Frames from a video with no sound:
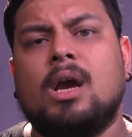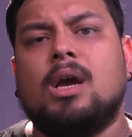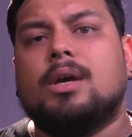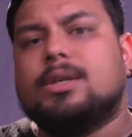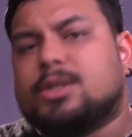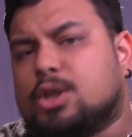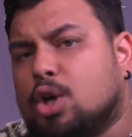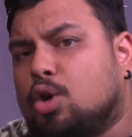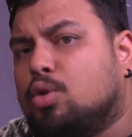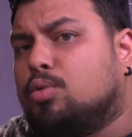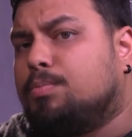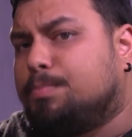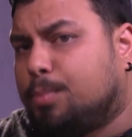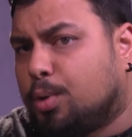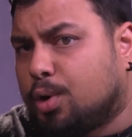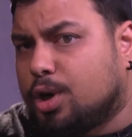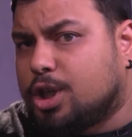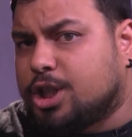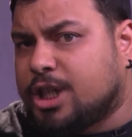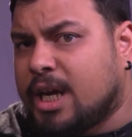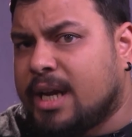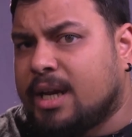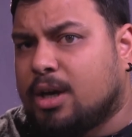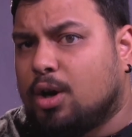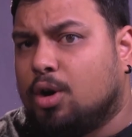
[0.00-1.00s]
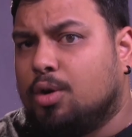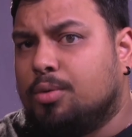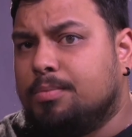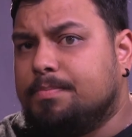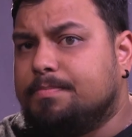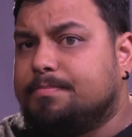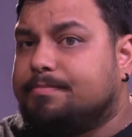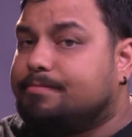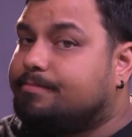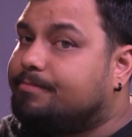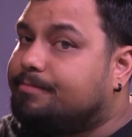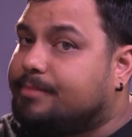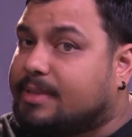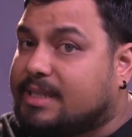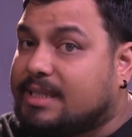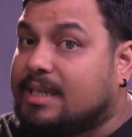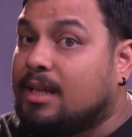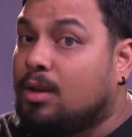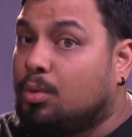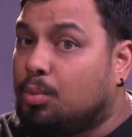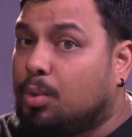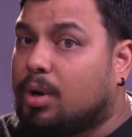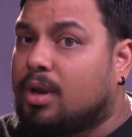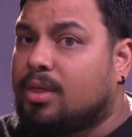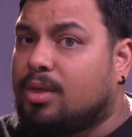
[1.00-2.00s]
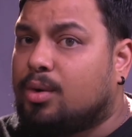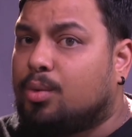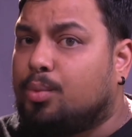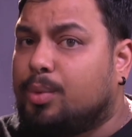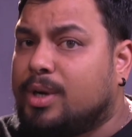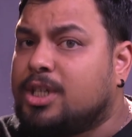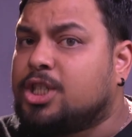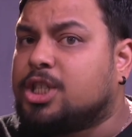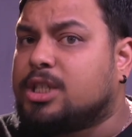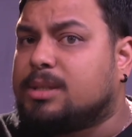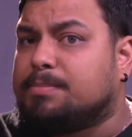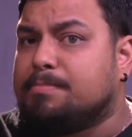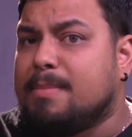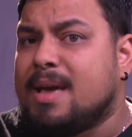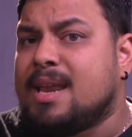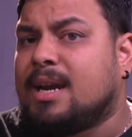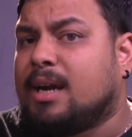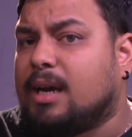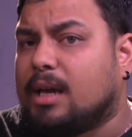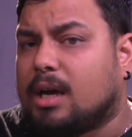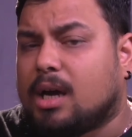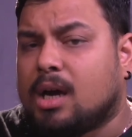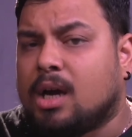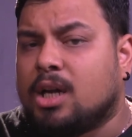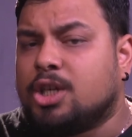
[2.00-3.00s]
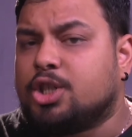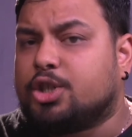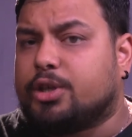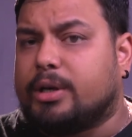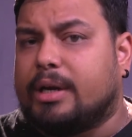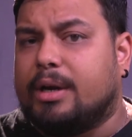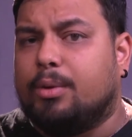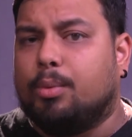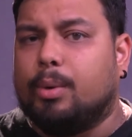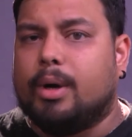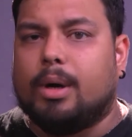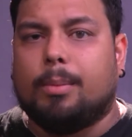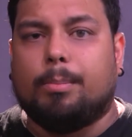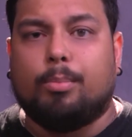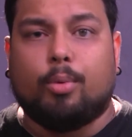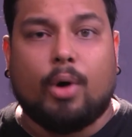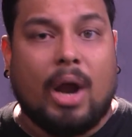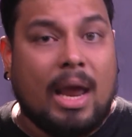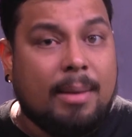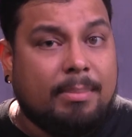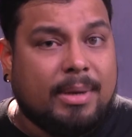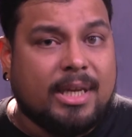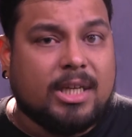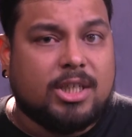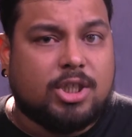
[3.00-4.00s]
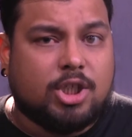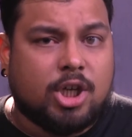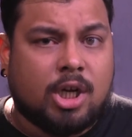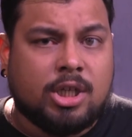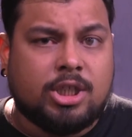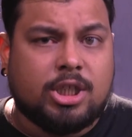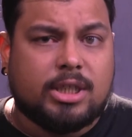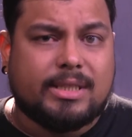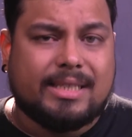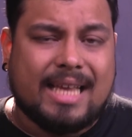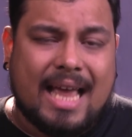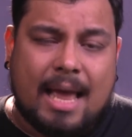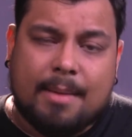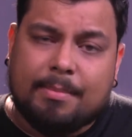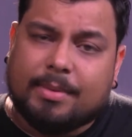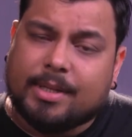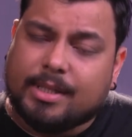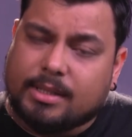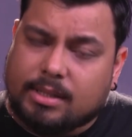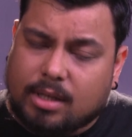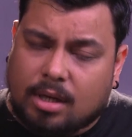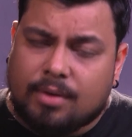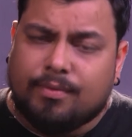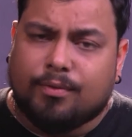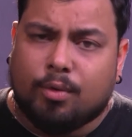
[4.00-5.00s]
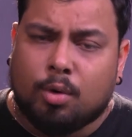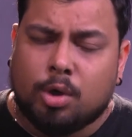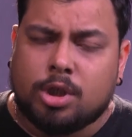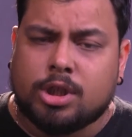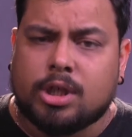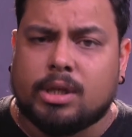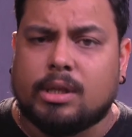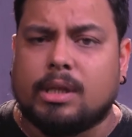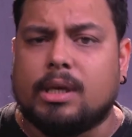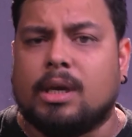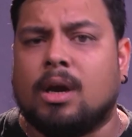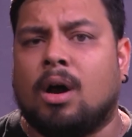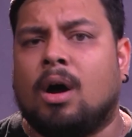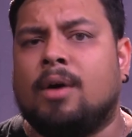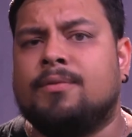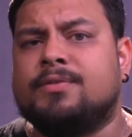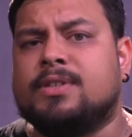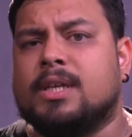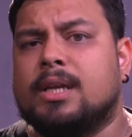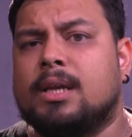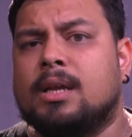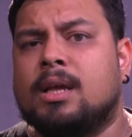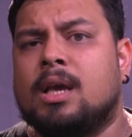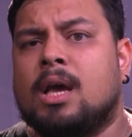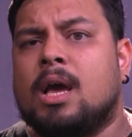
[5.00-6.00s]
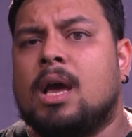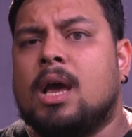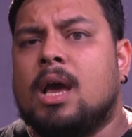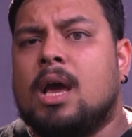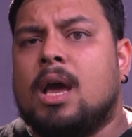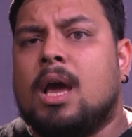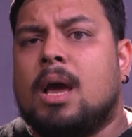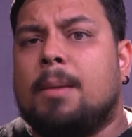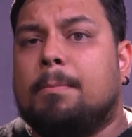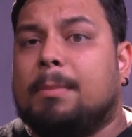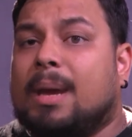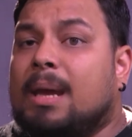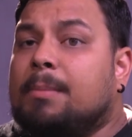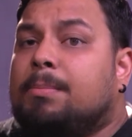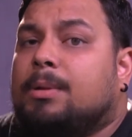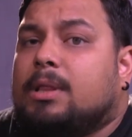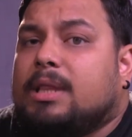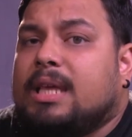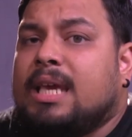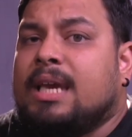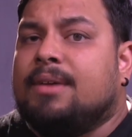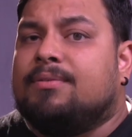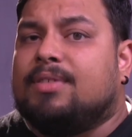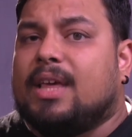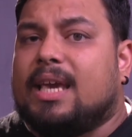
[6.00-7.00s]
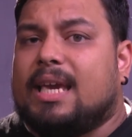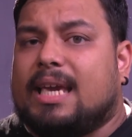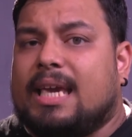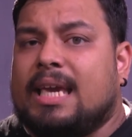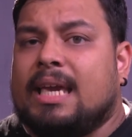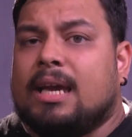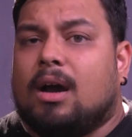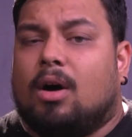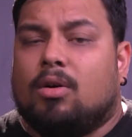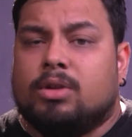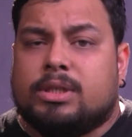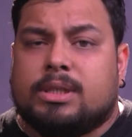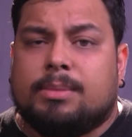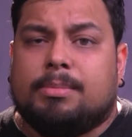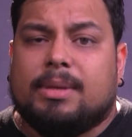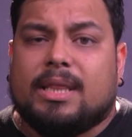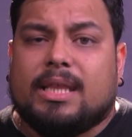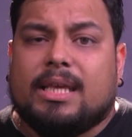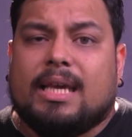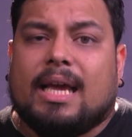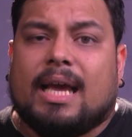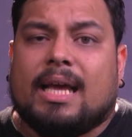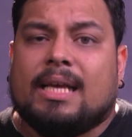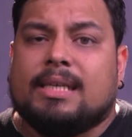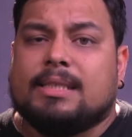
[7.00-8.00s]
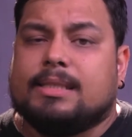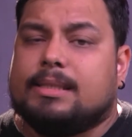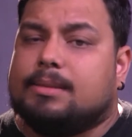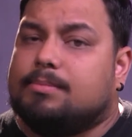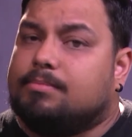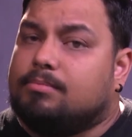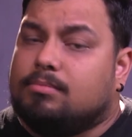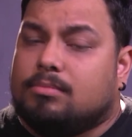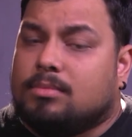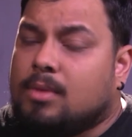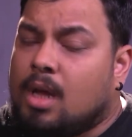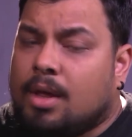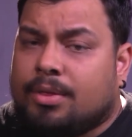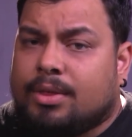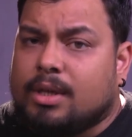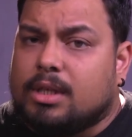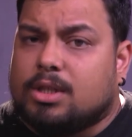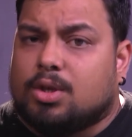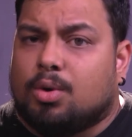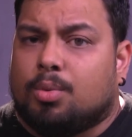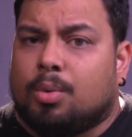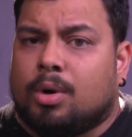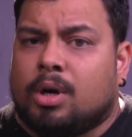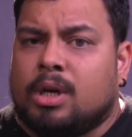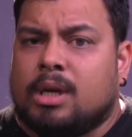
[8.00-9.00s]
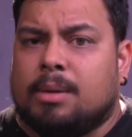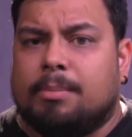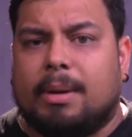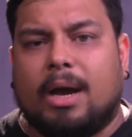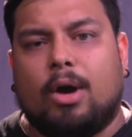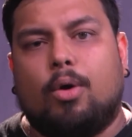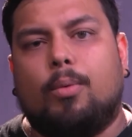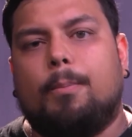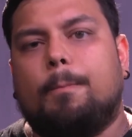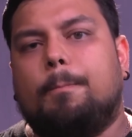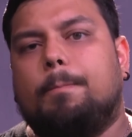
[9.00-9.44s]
So Poroshenko, still one of the richest men in a country where bribing judges happens unfortunately often, may believe that he ultimately has nothing to worry about.